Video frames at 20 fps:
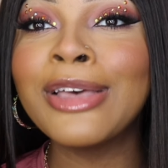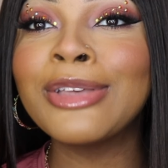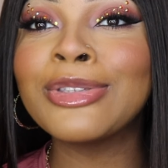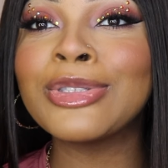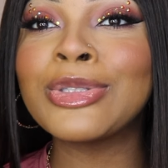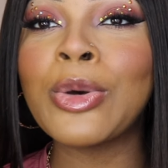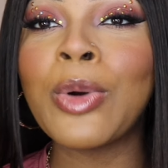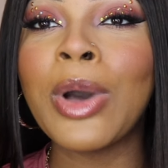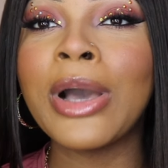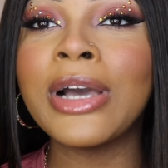
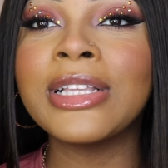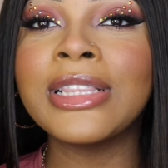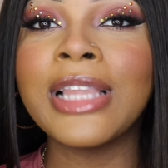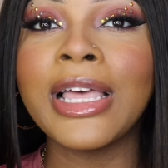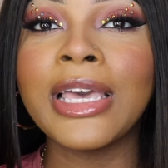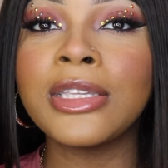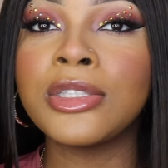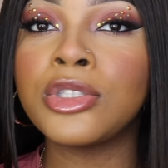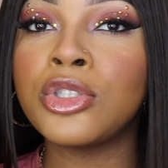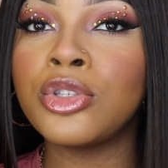So I
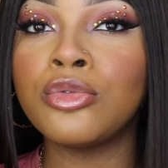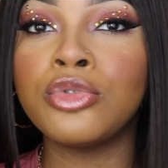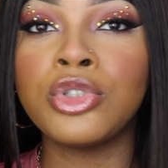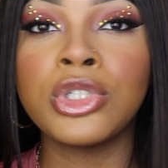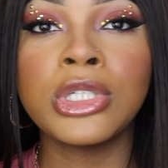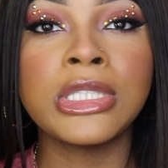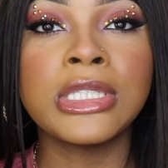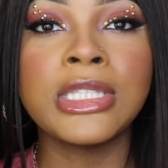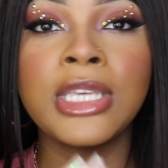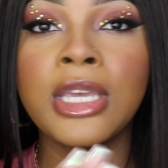like to
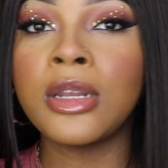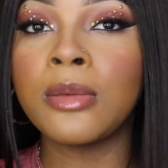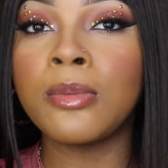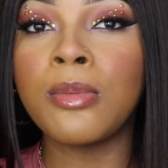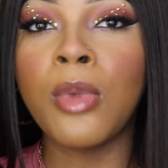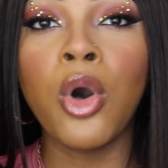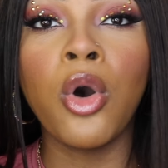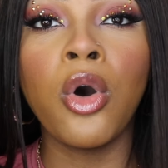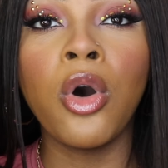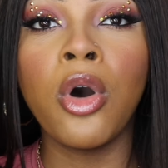just get
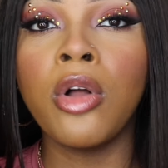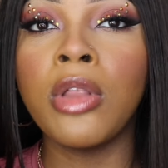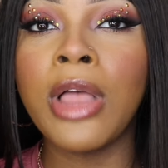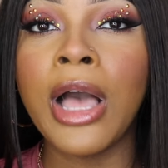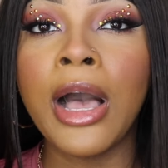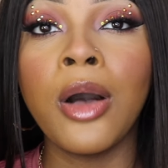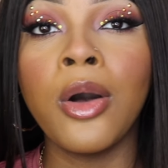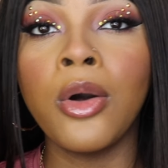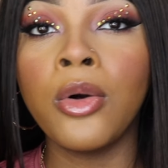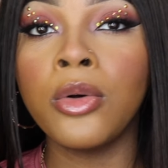them all
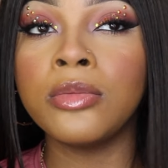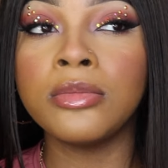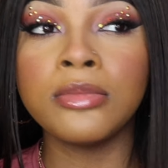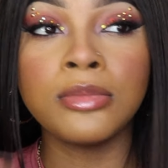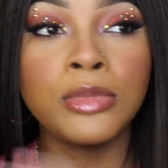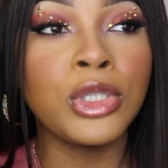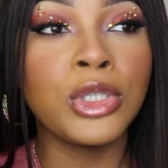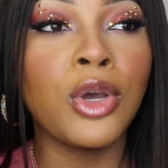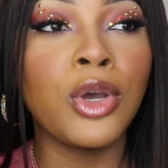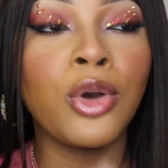out,
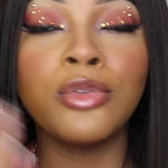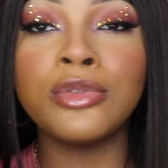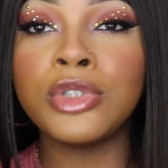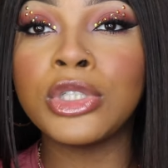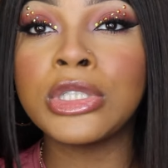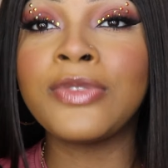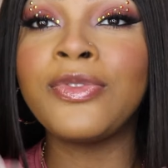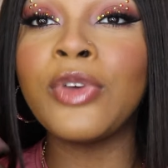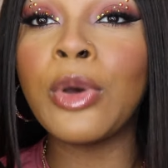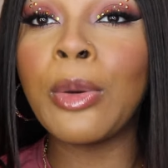
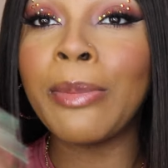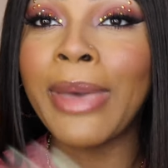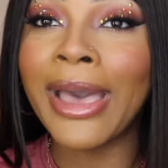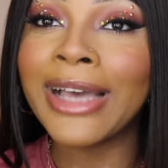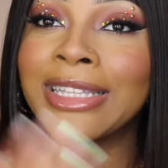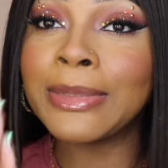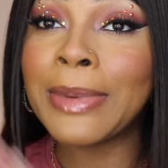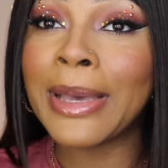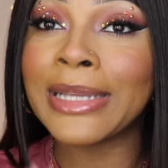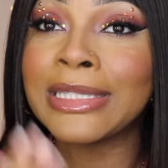just film
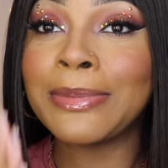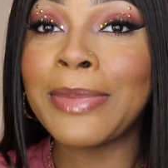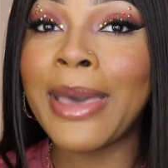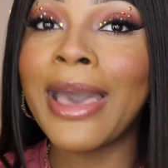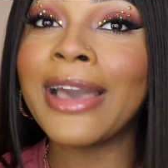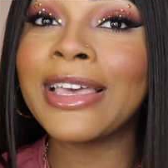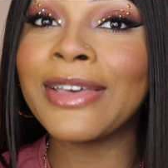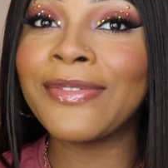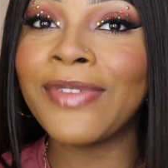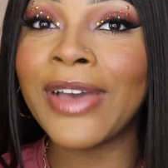back to back to
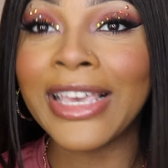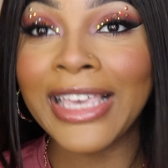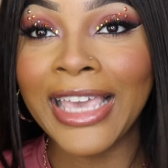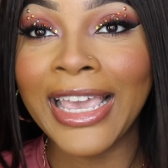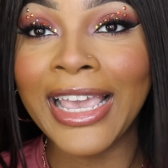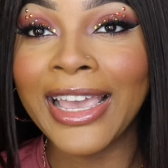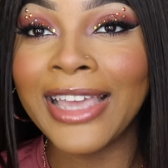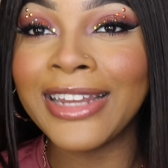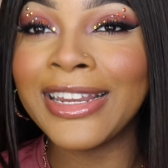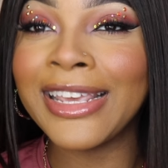back if I
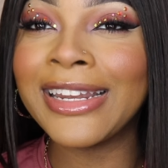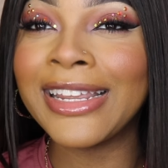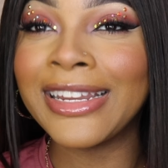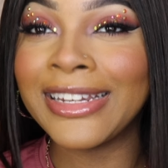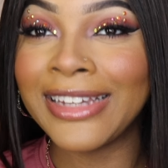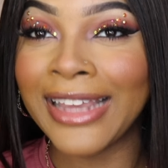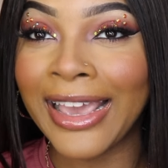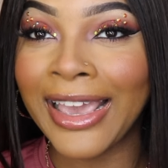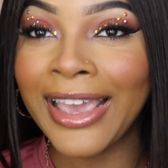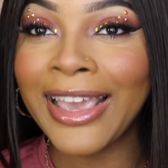can in a
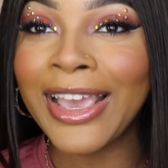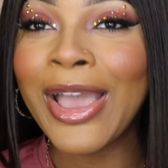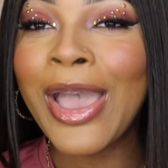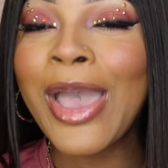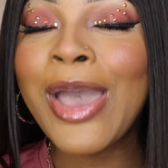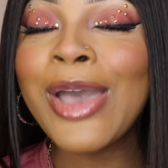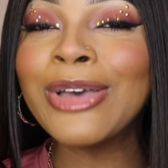day.